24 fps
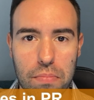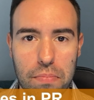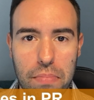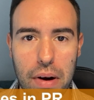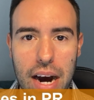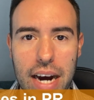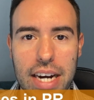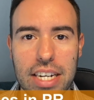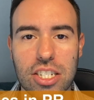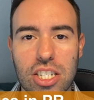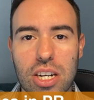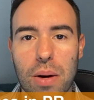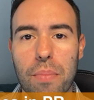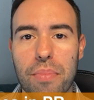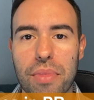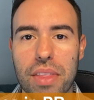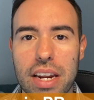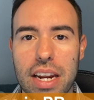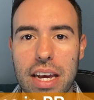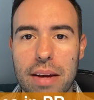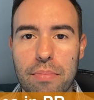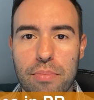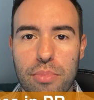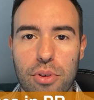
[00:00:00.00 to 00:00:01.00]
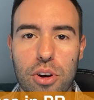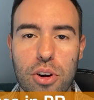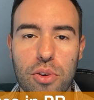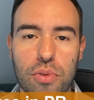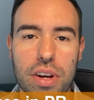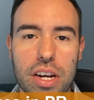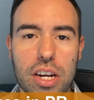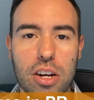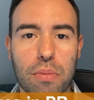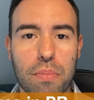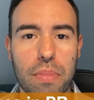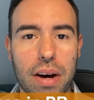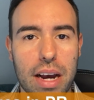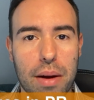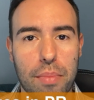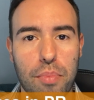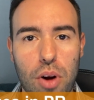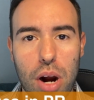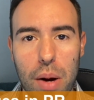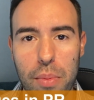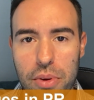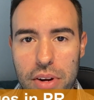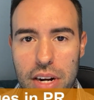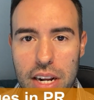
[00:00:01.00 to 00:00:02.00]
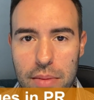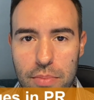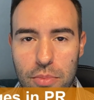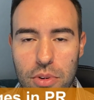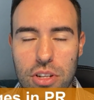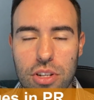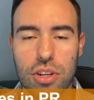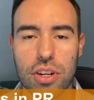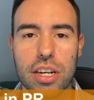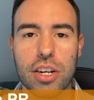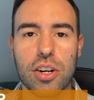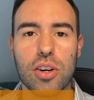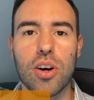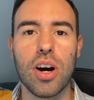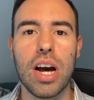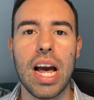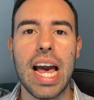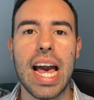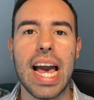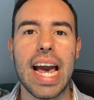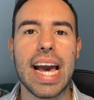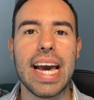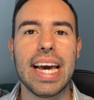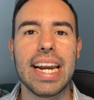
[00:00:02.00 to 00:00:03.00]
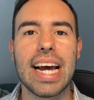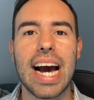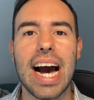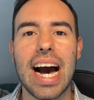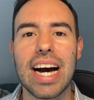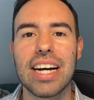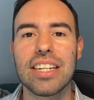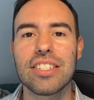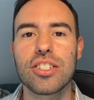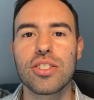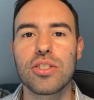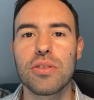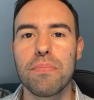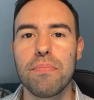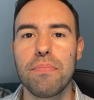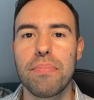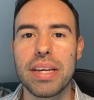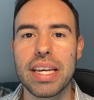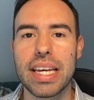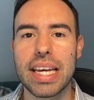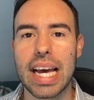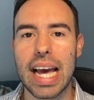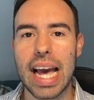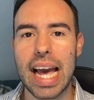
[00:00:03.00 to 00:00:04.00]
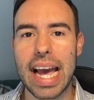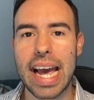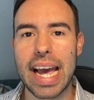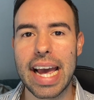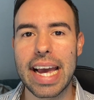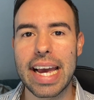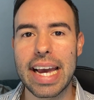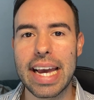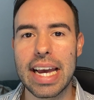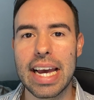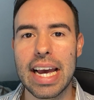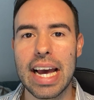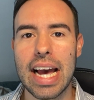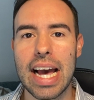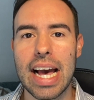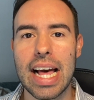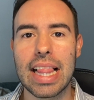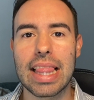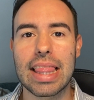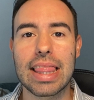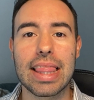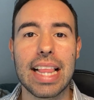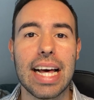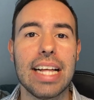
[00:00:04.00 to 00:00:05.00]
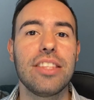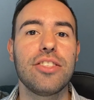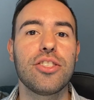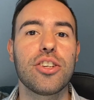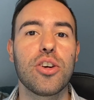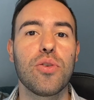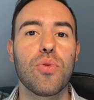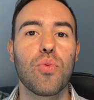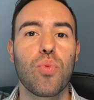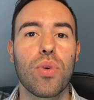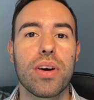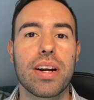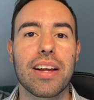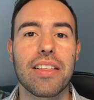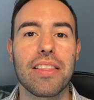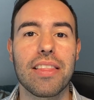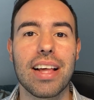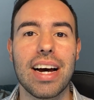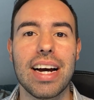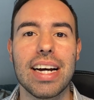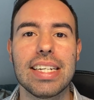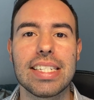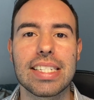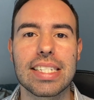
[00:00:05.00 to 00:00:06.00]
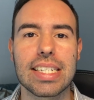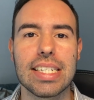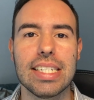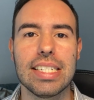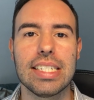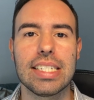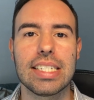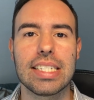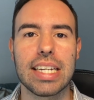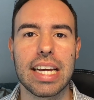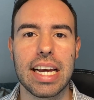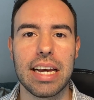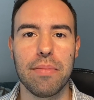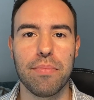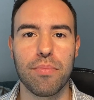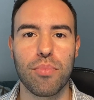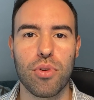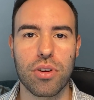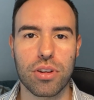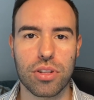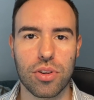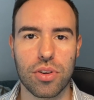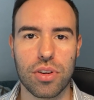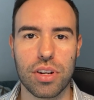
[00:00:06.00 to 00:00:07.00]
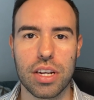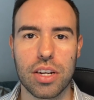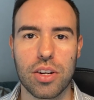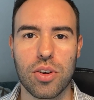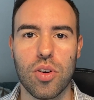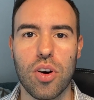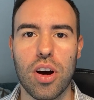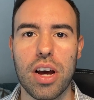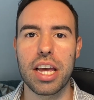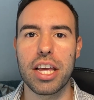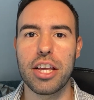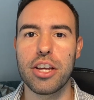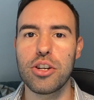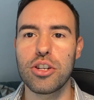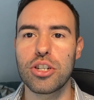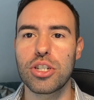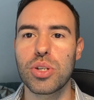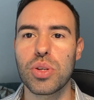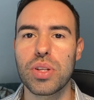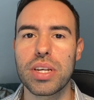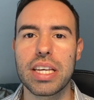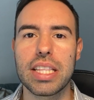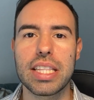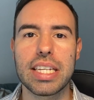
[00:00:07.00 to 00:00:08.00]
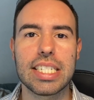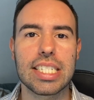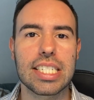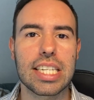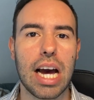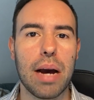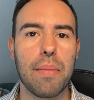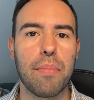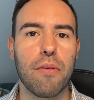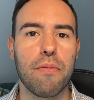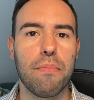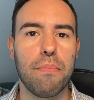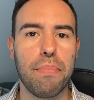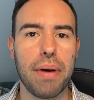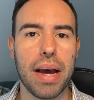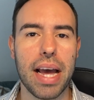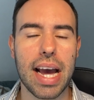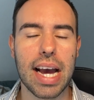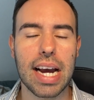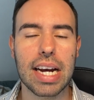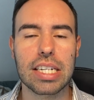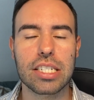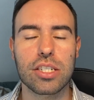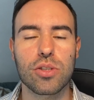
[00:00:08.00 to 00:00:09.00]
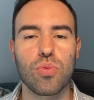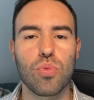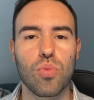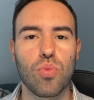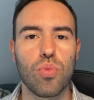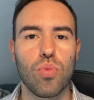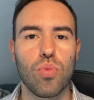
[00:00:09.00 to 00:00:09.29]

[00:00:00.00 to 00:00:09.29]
buy something in Puerto Rico, buy a property in Puerto Rico. It has to be a lender with a license in Puerto Rico. Usually these type of banks,